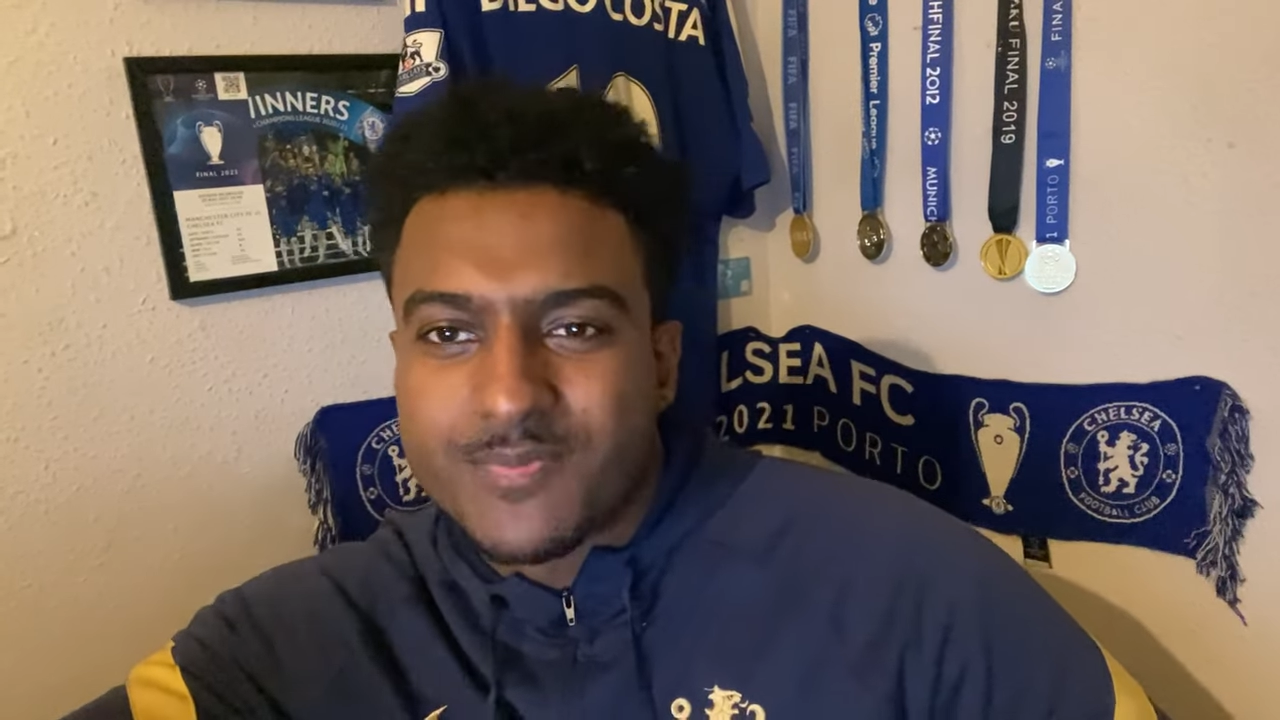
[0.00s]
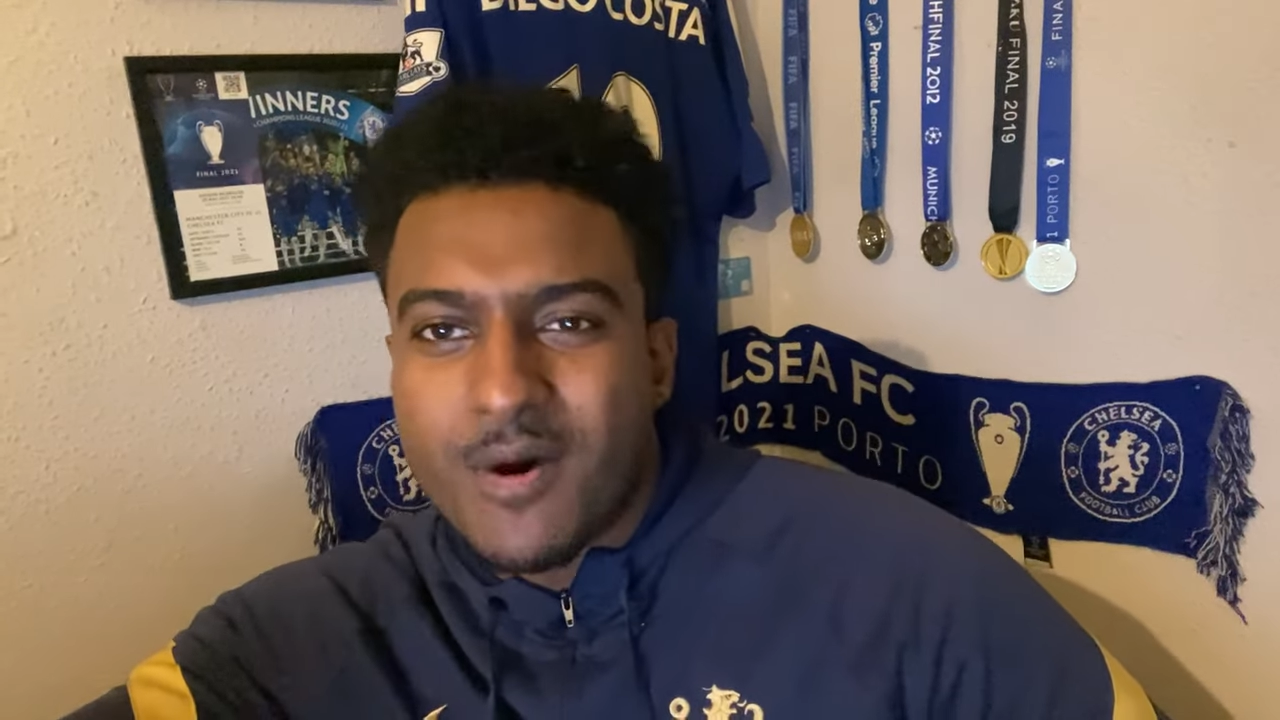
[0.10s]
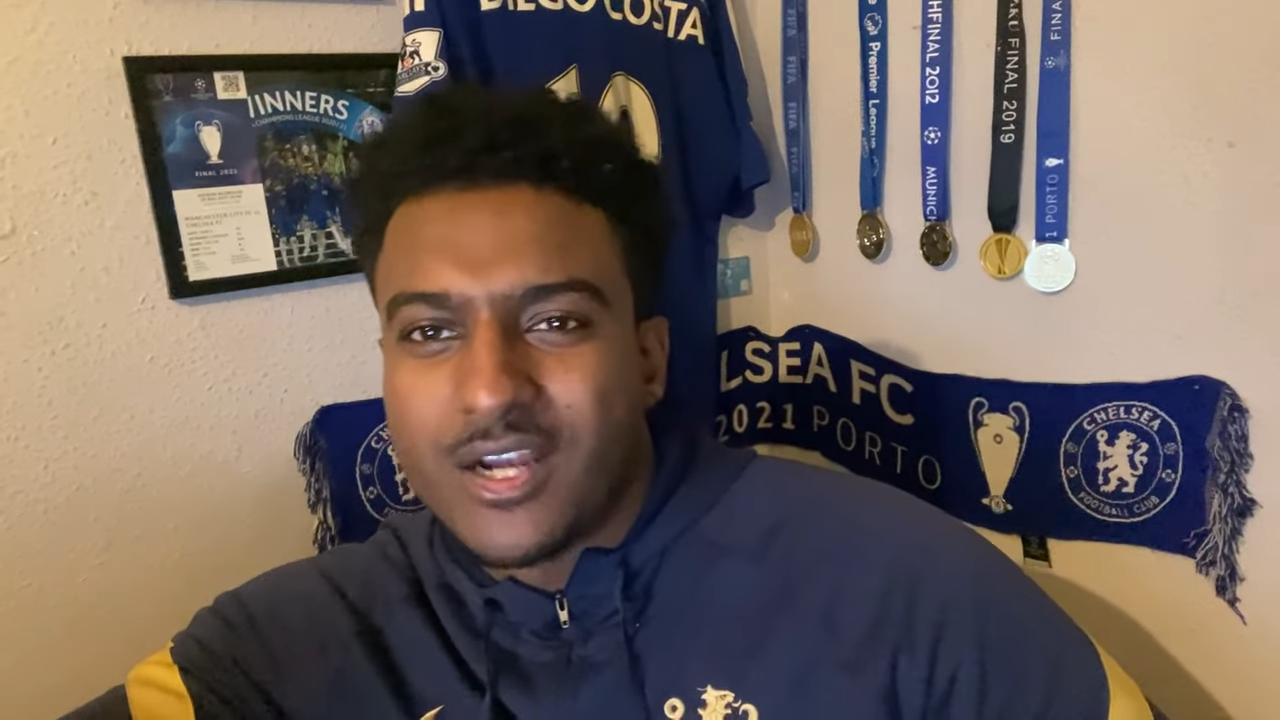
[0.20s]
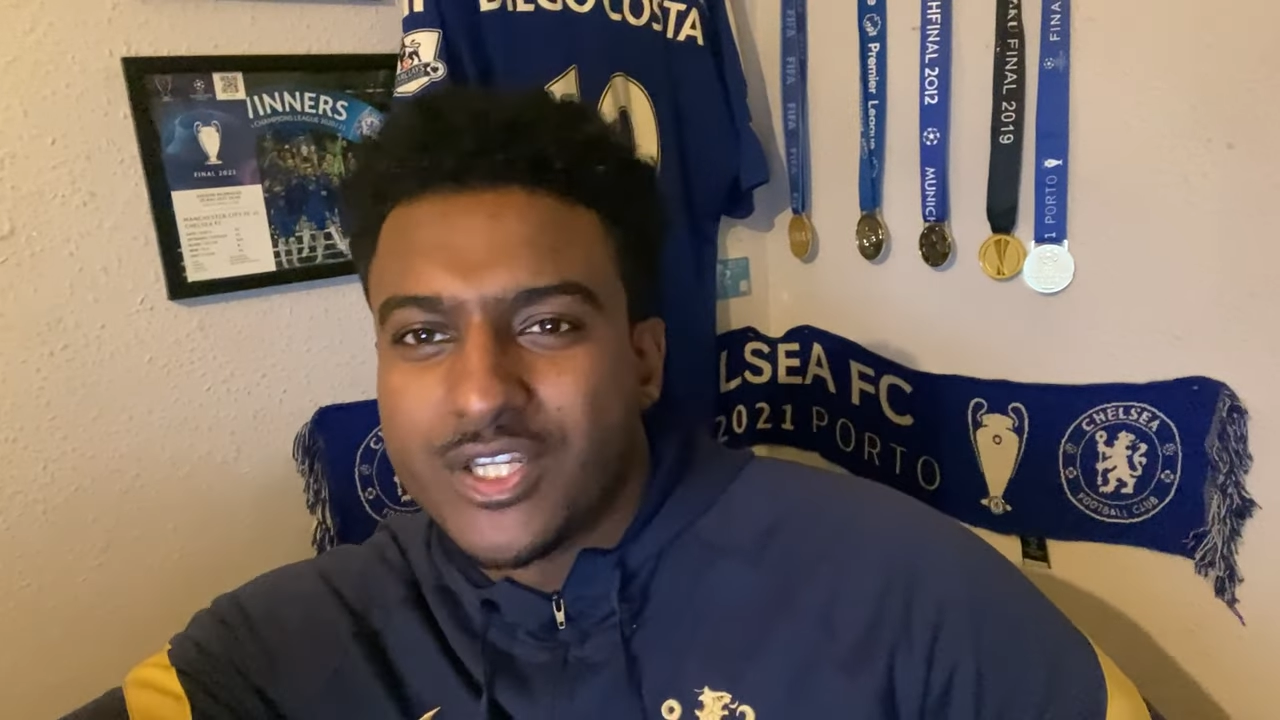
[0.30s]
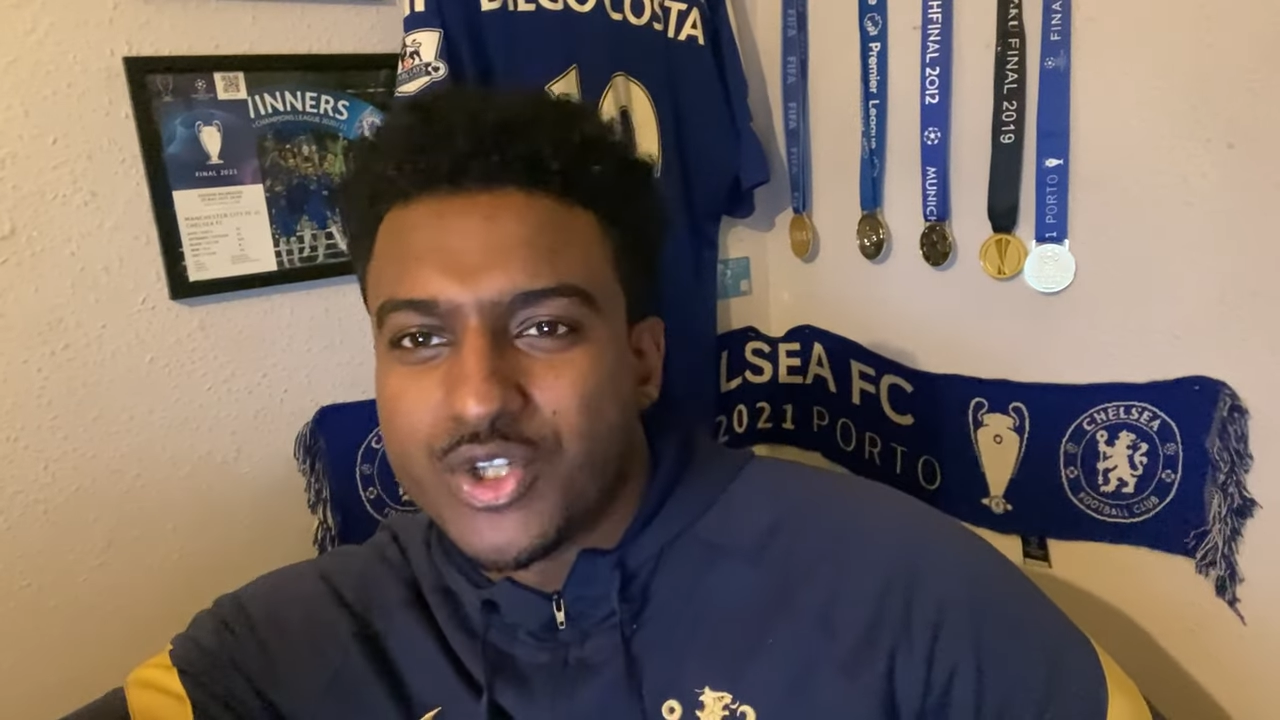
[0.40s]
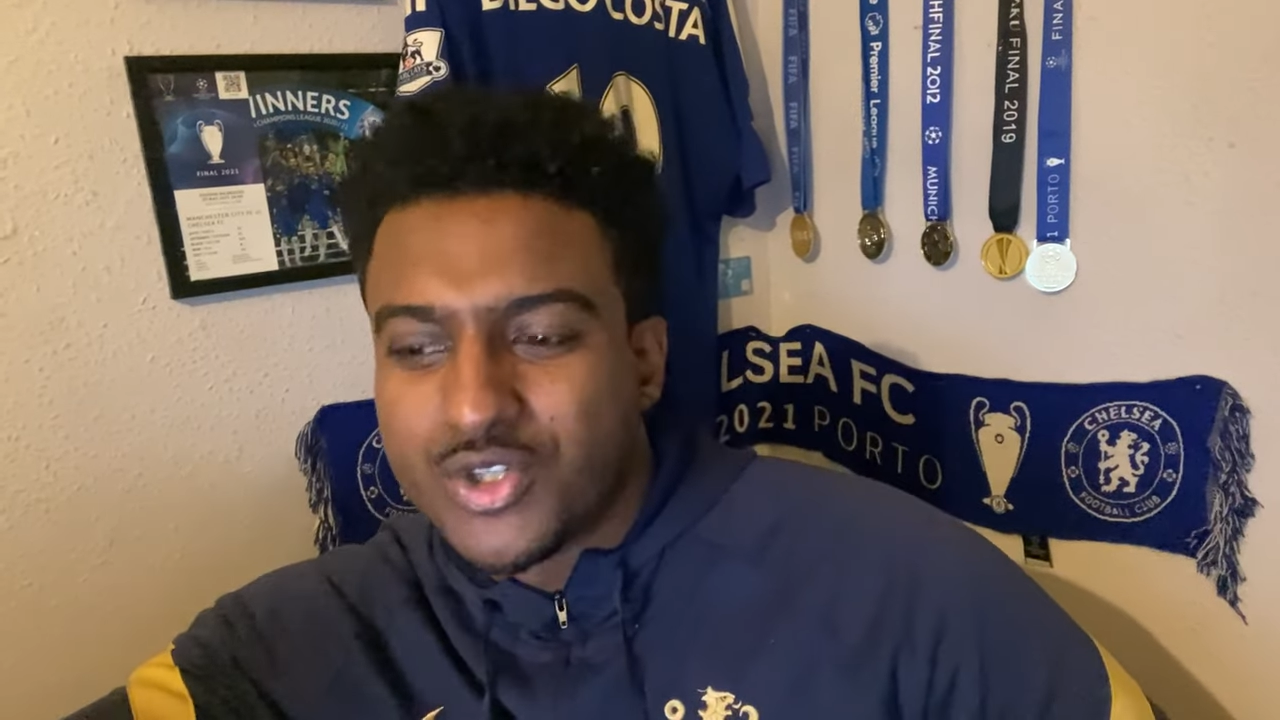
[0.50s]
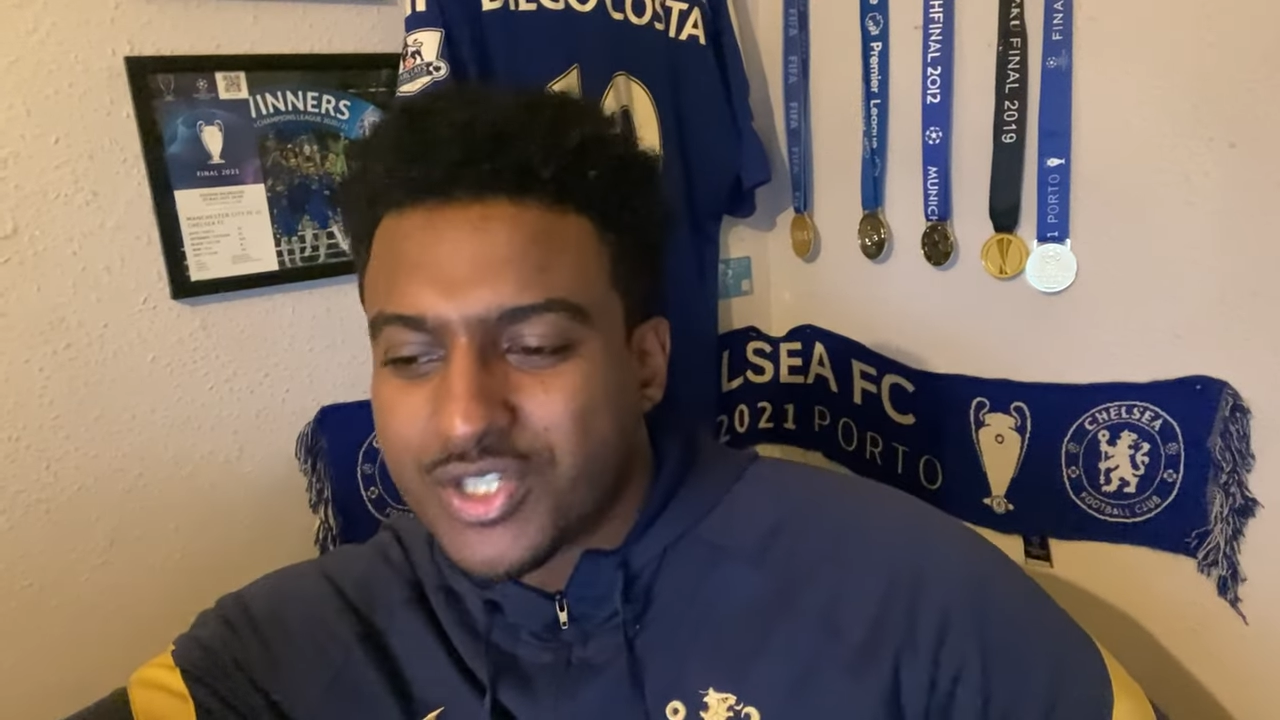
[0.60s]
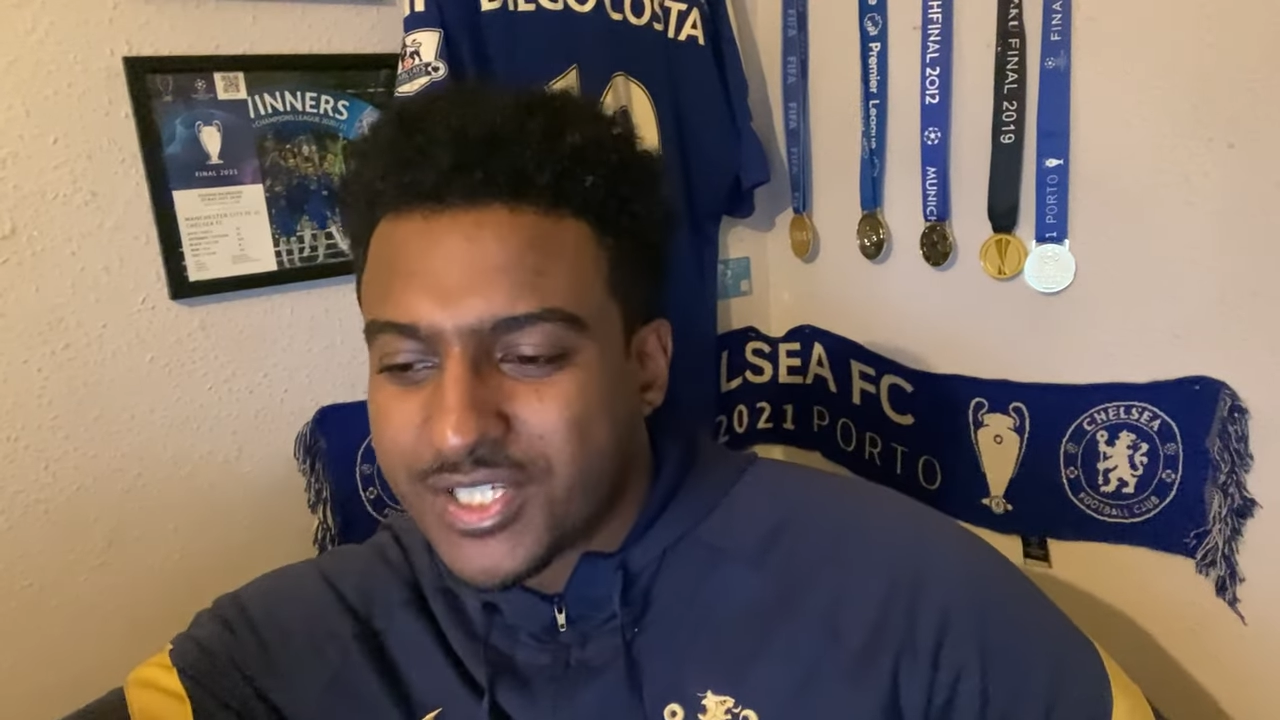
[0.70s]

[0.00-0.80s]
partly due to the